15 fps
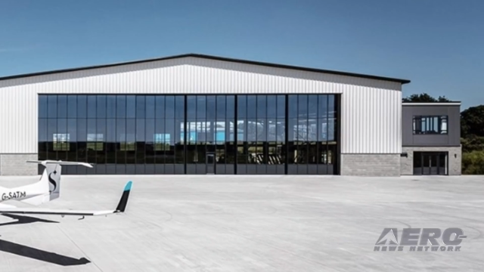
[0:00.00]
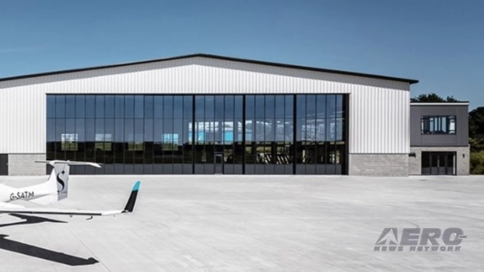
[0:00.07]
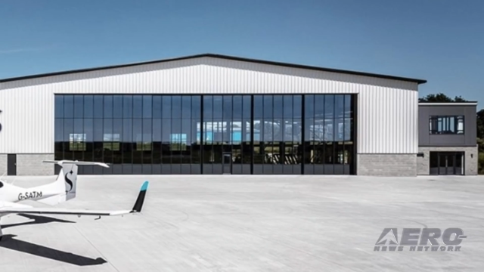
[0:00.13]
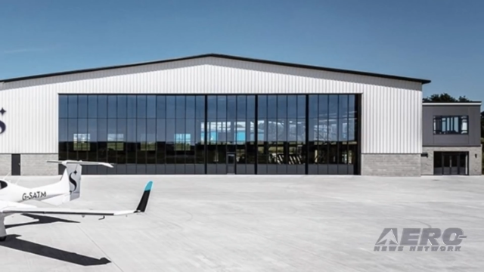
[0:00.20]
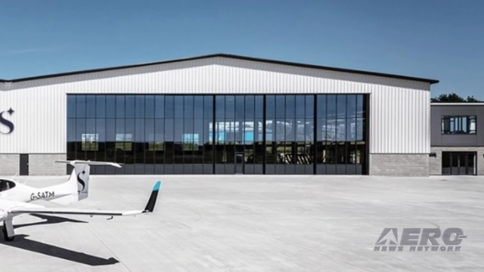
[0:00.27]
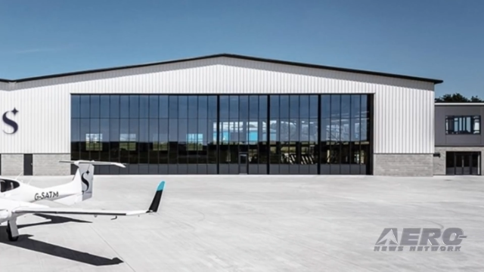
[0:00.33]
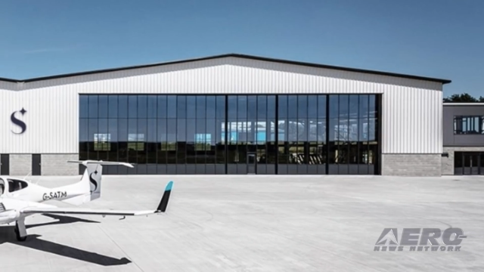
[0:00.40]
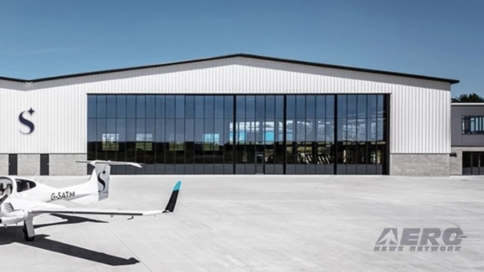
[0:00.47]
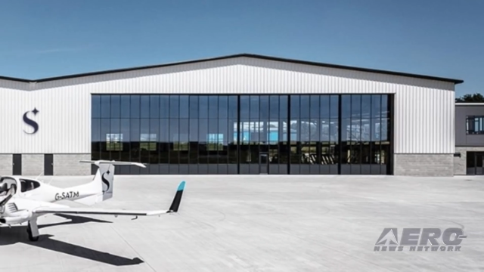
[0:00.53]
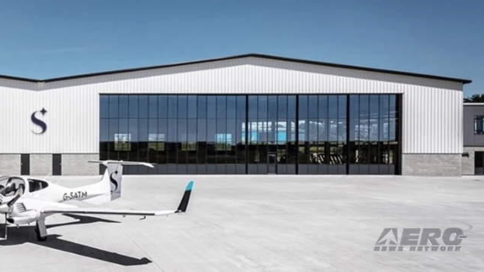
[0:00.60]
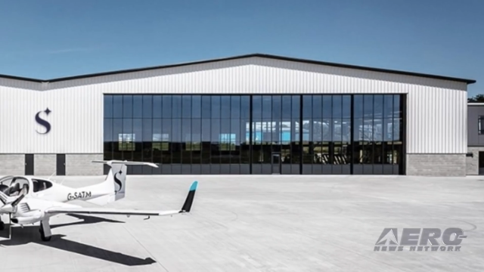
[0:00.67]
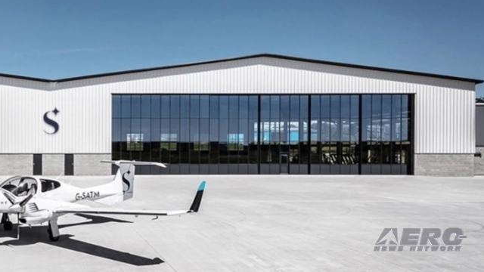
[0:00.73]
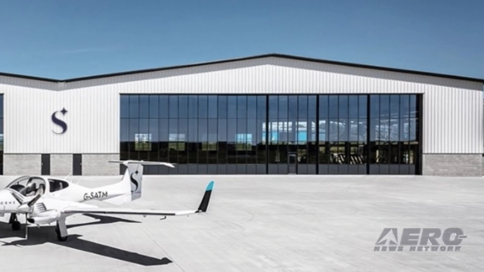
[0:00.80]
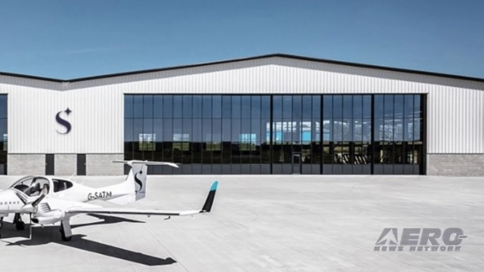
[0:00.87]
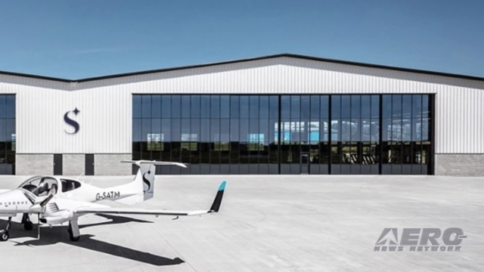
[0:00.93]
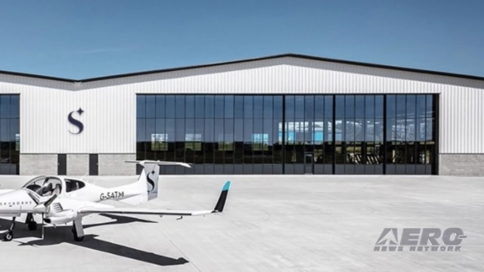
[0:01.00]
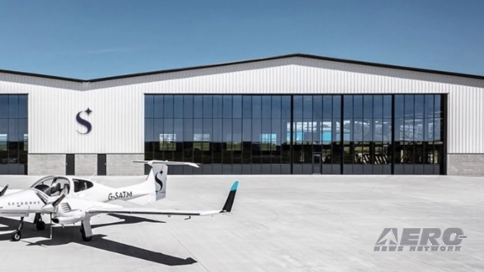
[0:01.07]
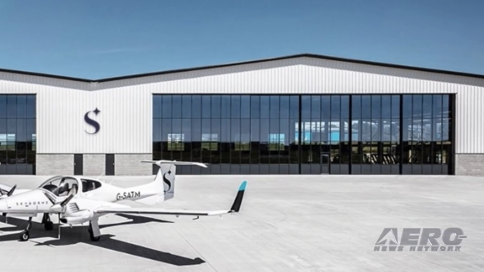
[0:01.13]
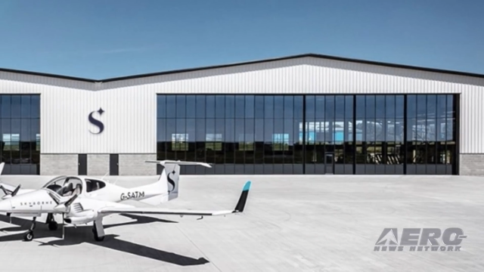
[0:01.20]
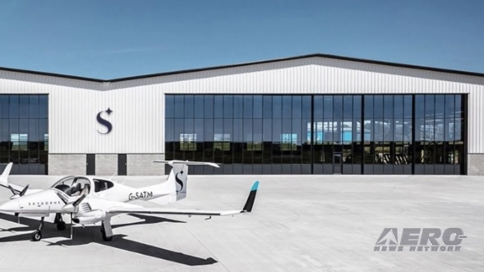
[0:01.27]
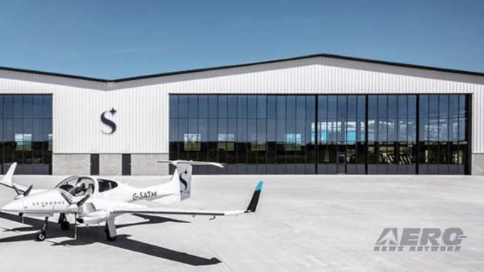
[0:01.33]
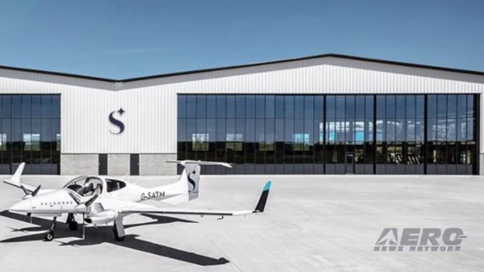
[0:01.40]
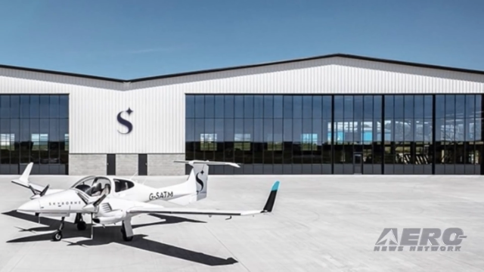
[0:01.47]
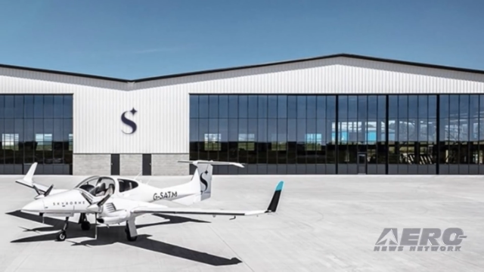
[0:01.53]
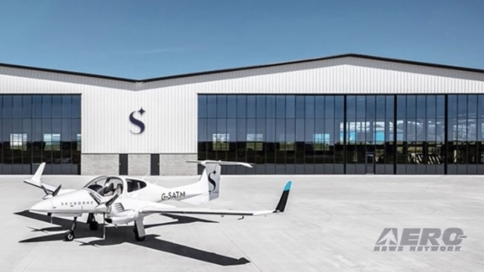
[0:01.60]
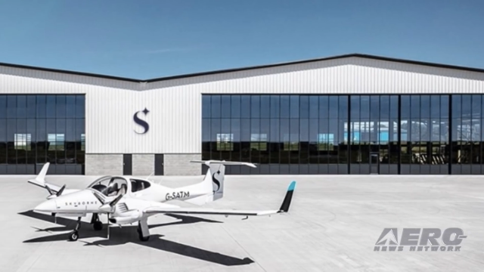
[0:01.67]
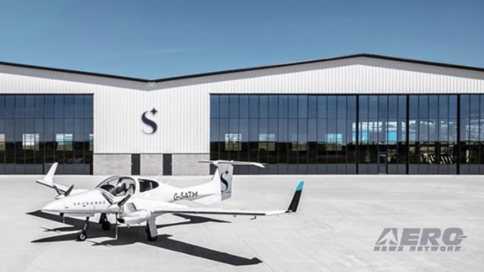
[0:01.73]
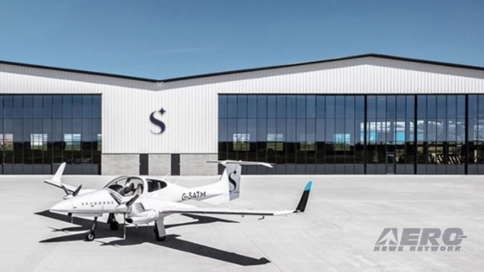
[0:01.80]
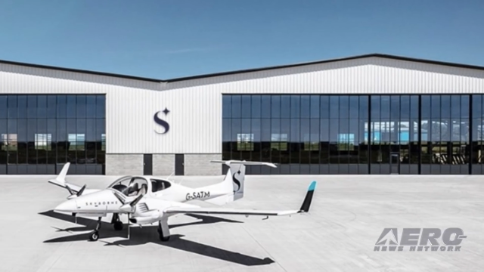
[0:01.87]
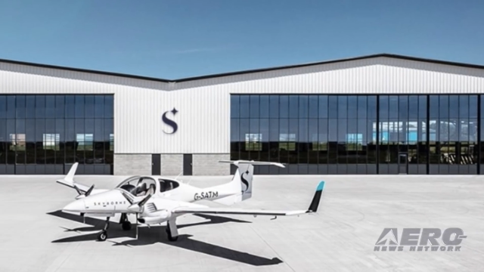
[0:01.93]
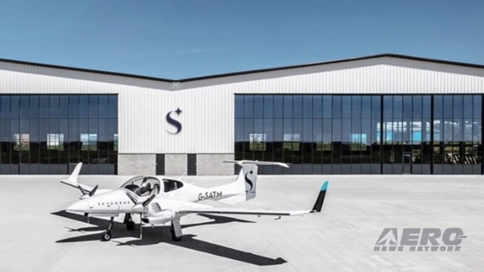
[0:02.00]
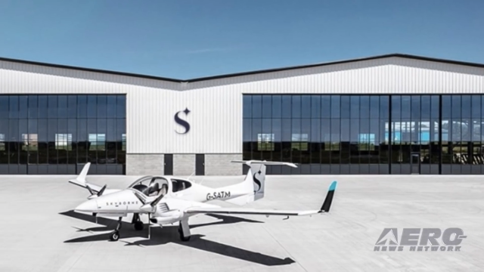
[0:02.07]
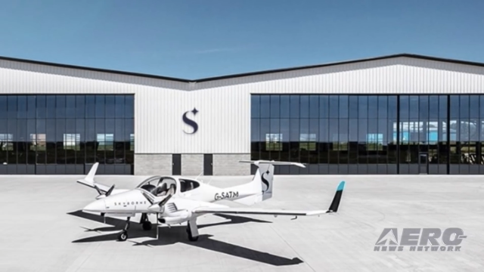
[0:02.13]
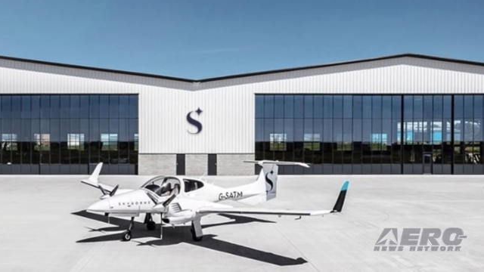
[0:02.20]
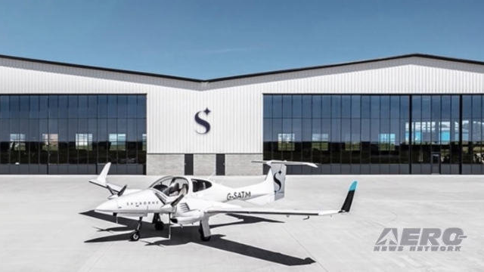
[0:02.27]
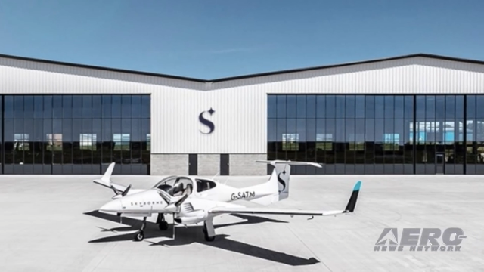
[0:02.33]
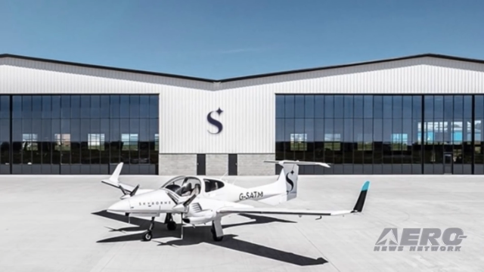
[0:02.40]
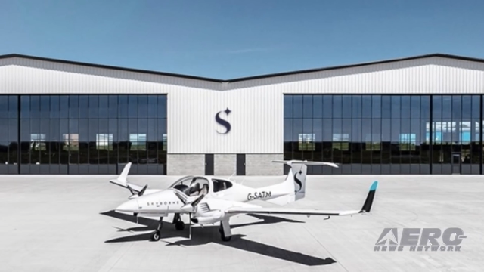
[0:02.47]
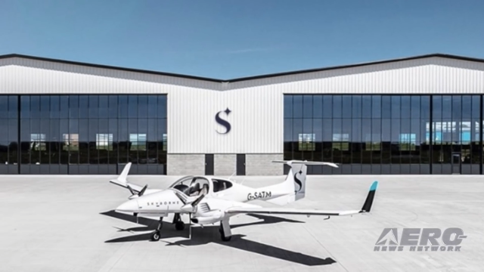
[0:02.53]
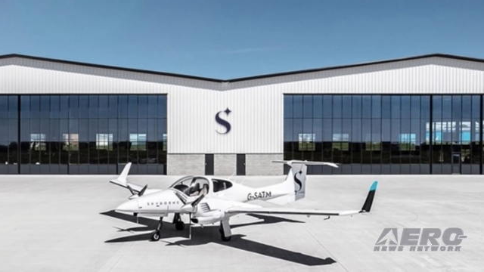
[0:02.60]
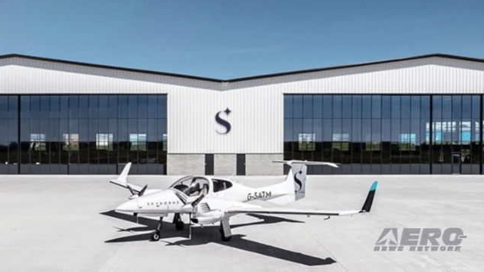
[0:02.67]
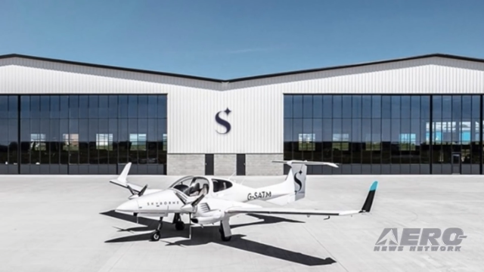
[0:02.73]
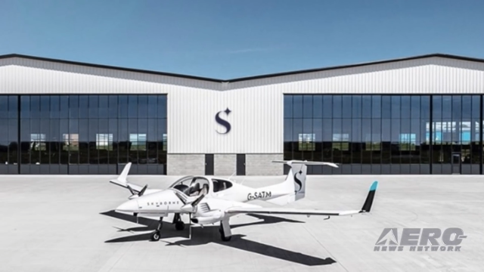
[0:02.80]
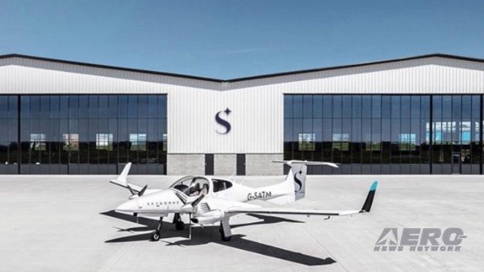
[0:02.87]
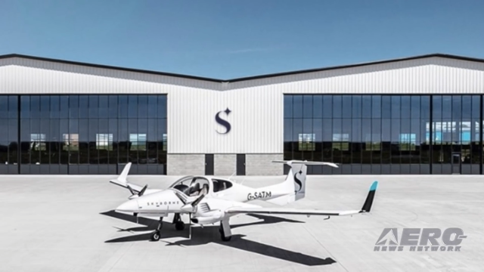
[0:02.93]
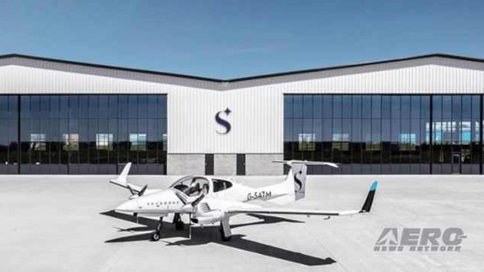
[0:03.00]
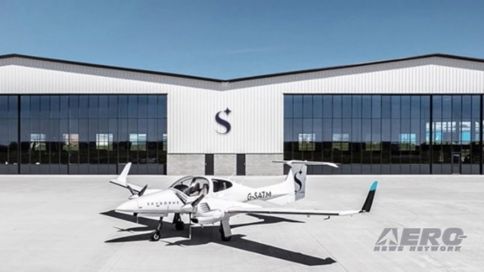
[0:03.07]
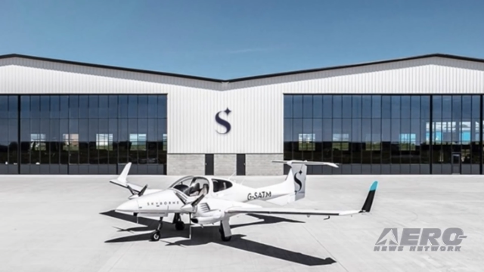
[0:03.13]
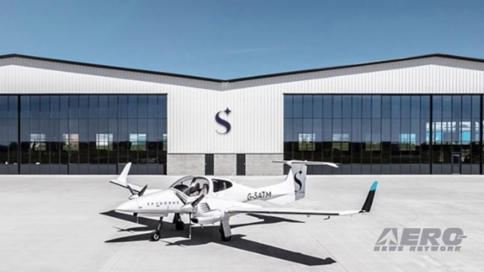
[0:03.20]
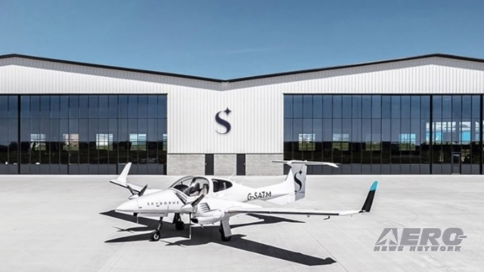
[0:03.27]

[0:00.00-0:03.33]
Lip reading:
[unreadable: no face in view]